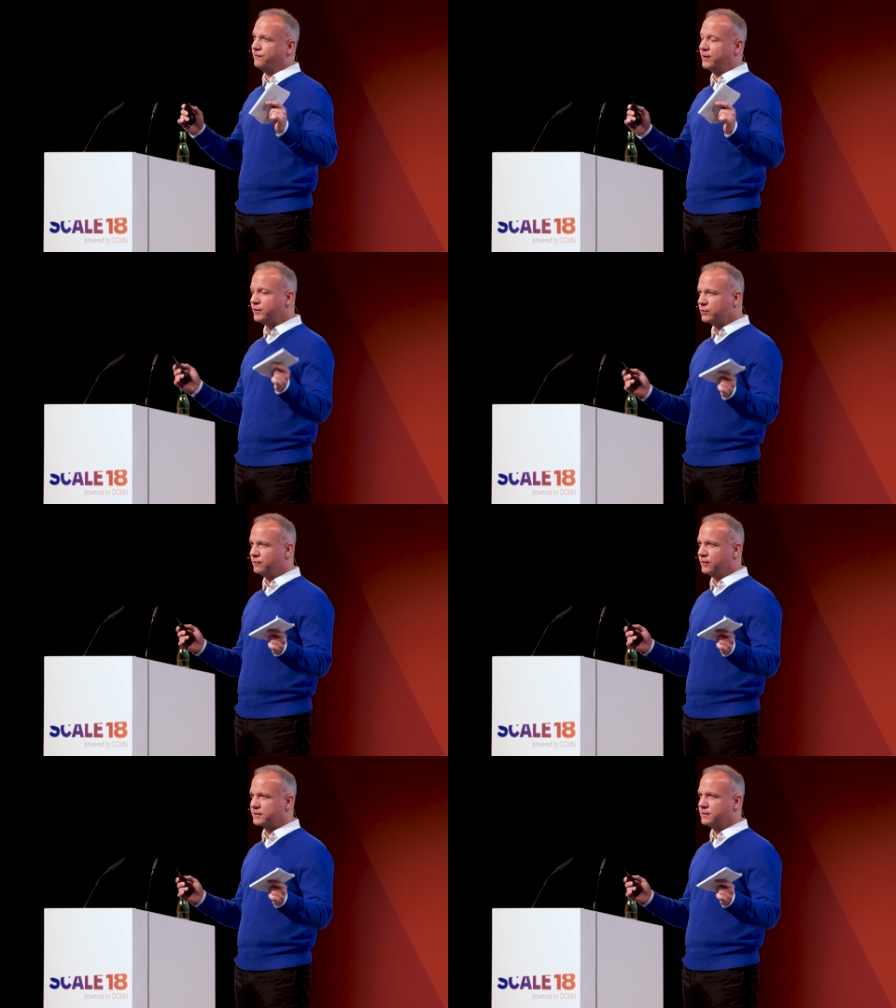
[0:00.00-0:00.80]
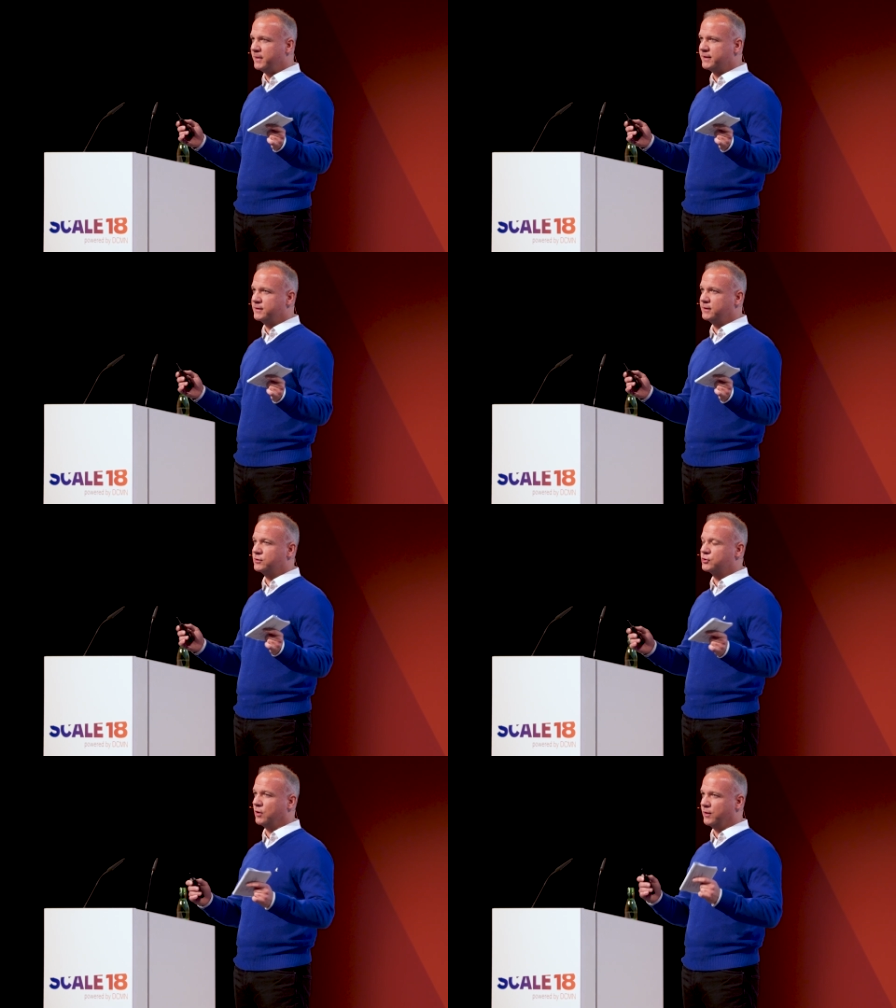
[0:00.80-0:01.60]
very universal
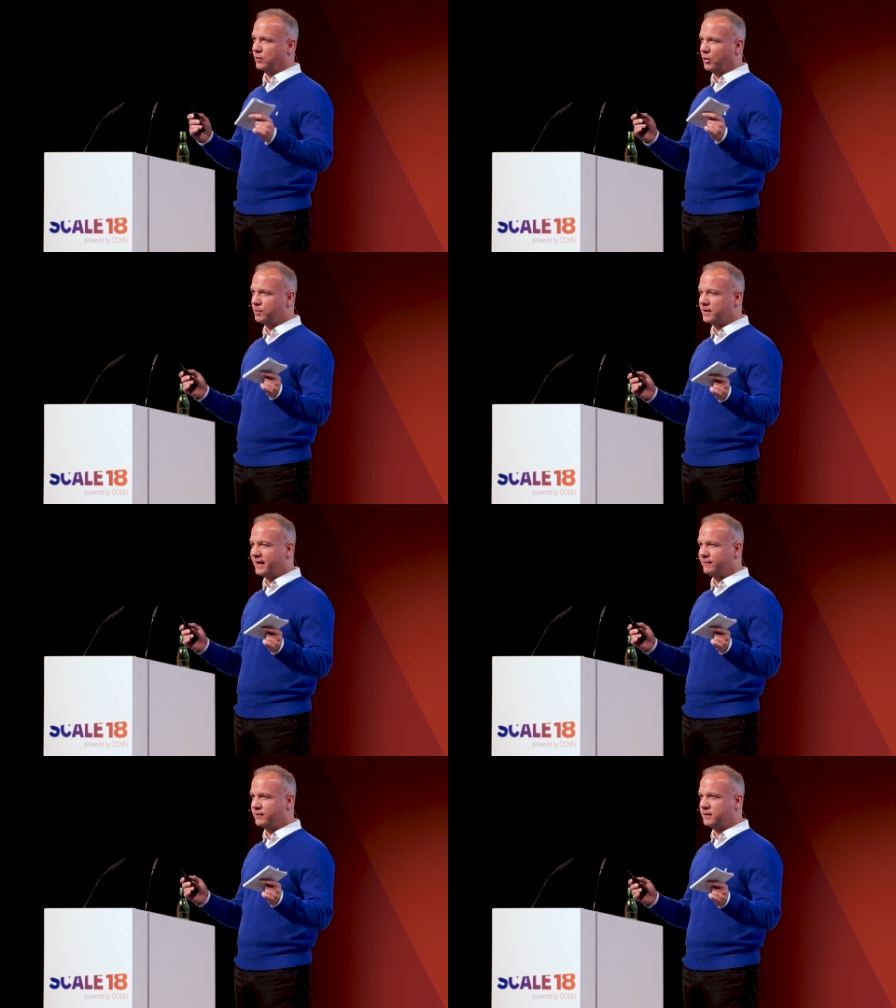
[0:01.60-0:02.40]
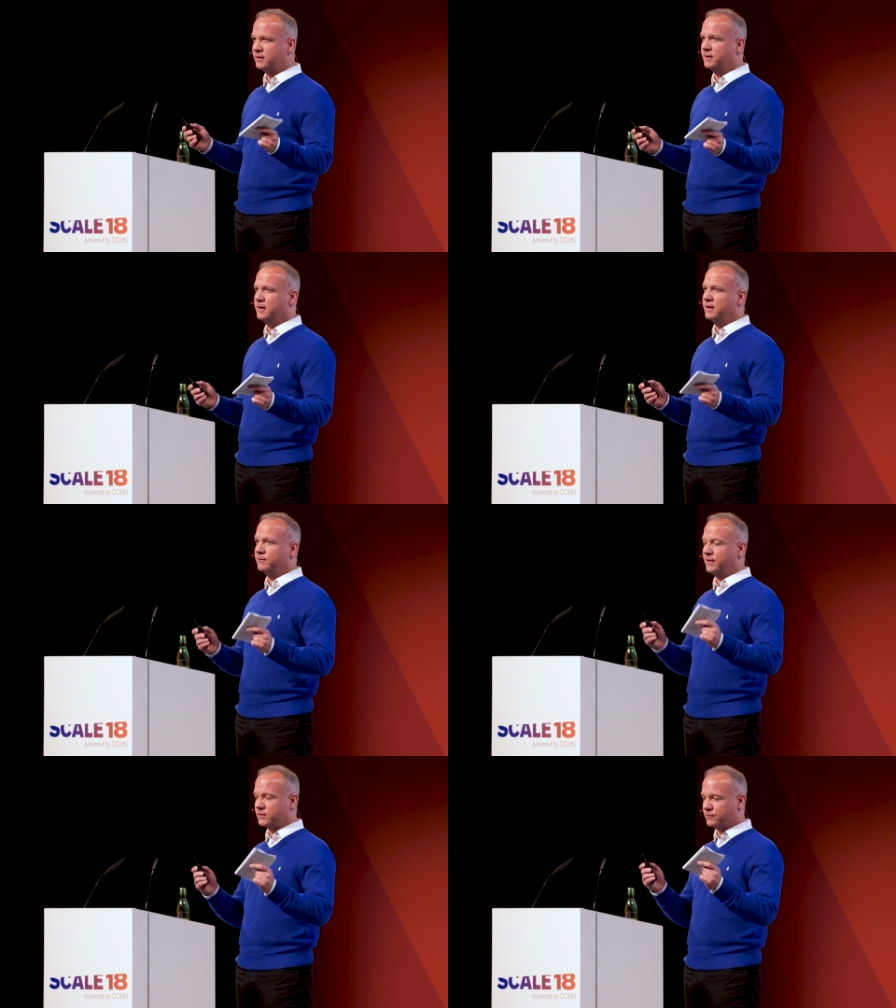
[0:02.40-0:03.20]
message on a global level,
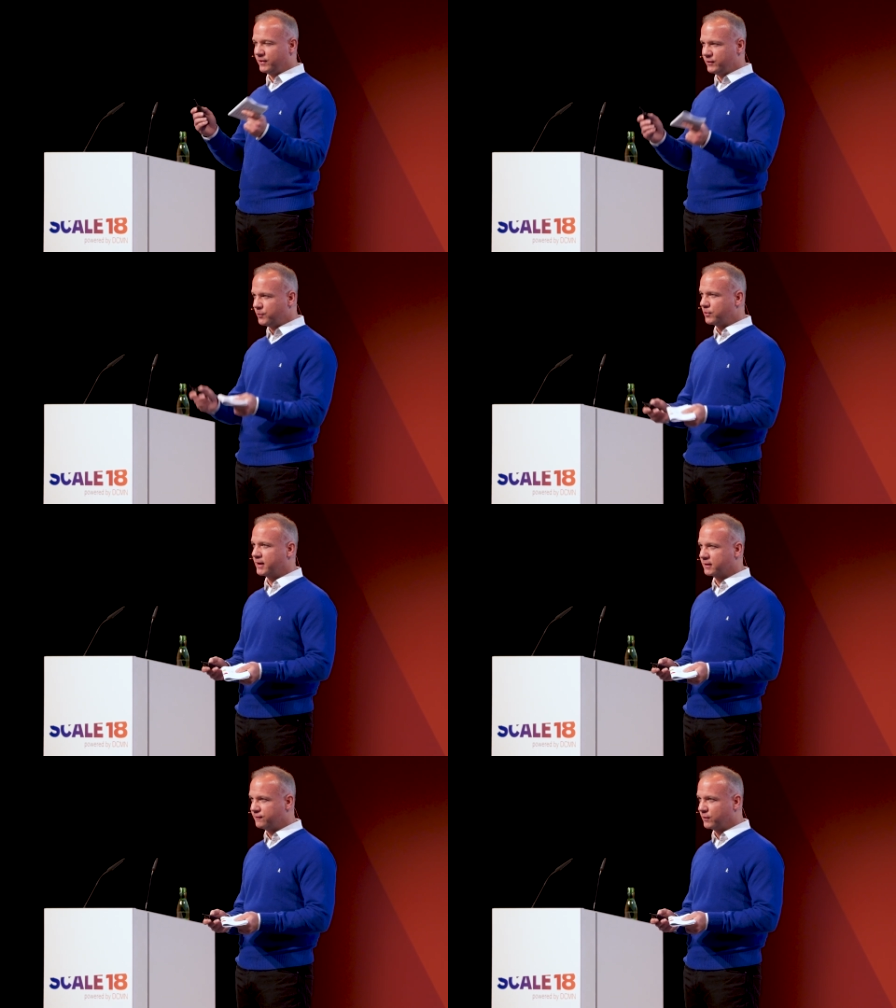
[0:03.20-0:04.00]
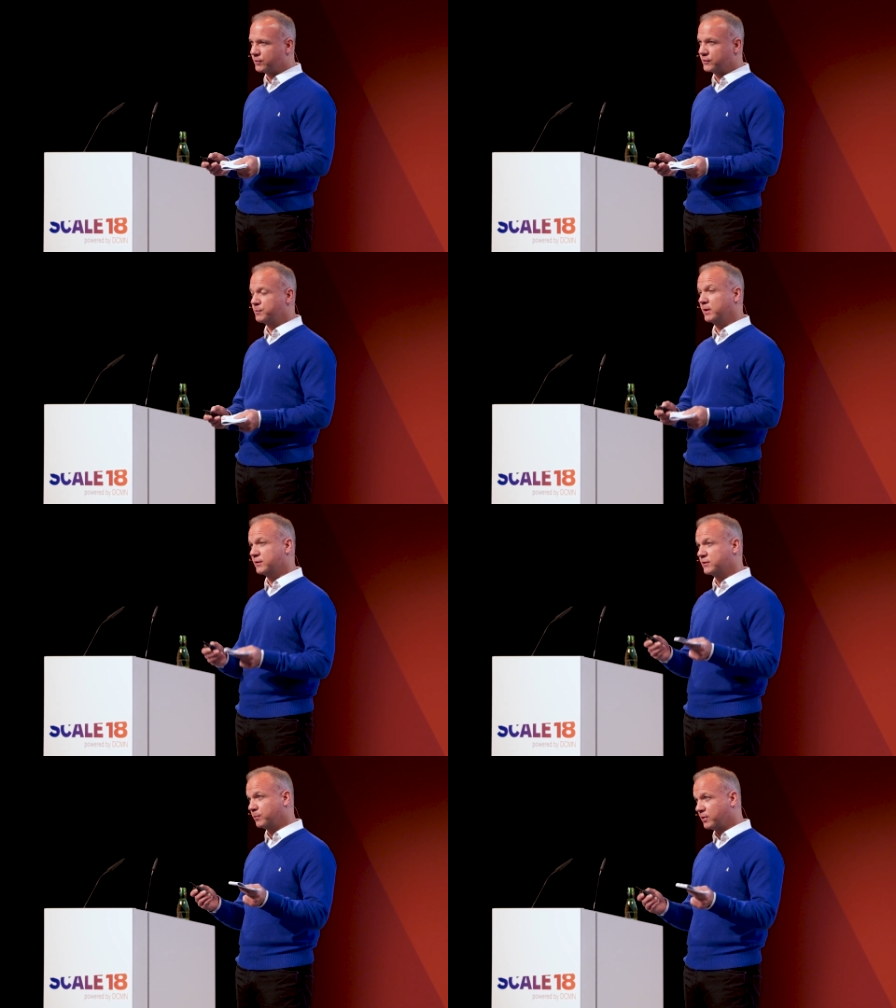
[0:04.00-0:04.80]
it's very product focused
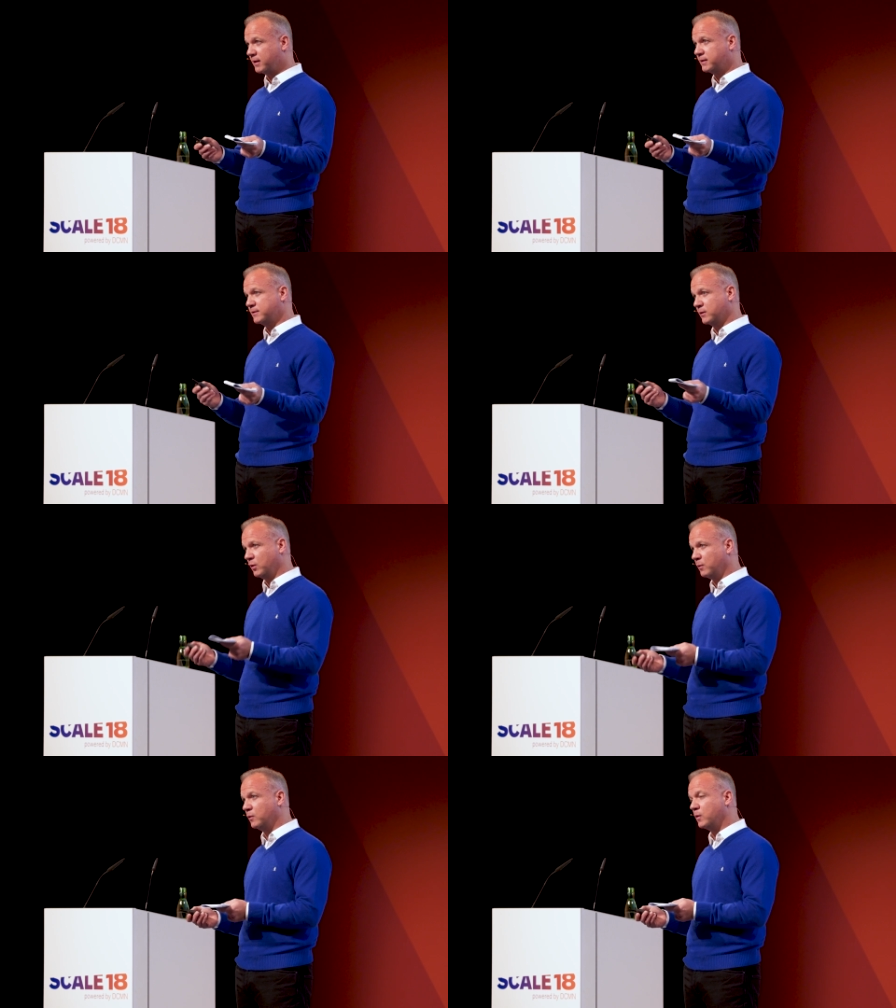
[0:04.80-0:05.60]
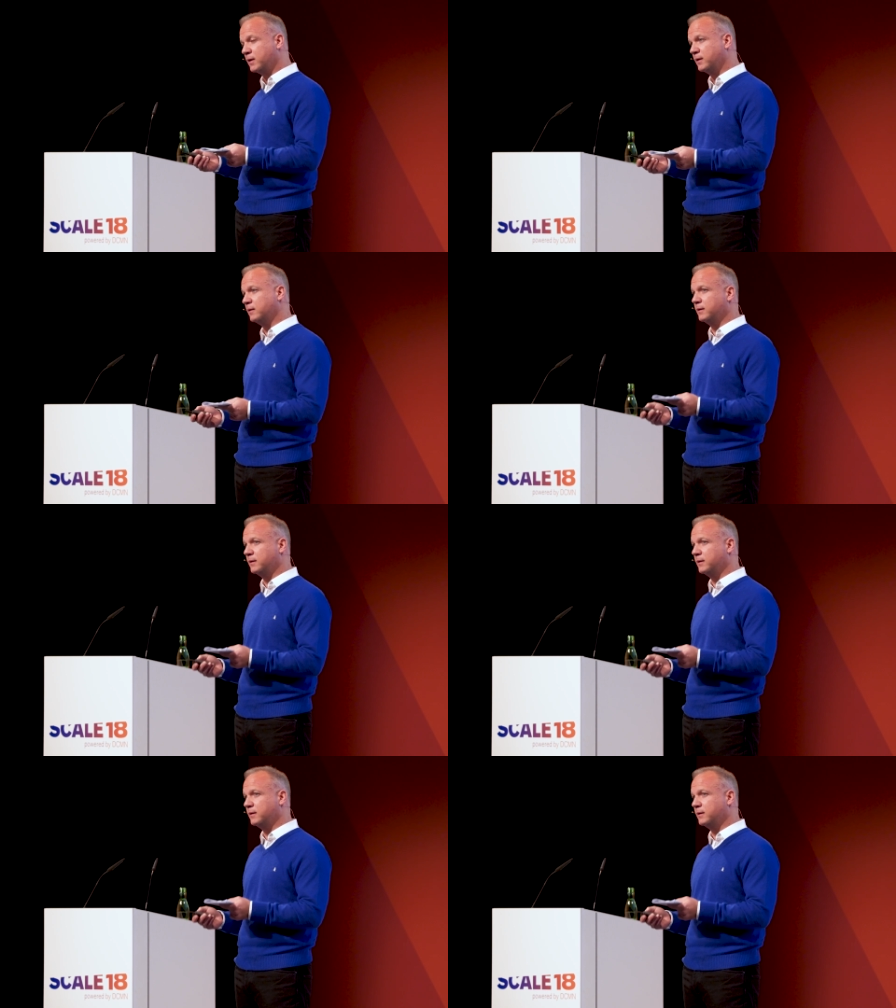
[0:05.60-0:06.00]
because the product is a global one.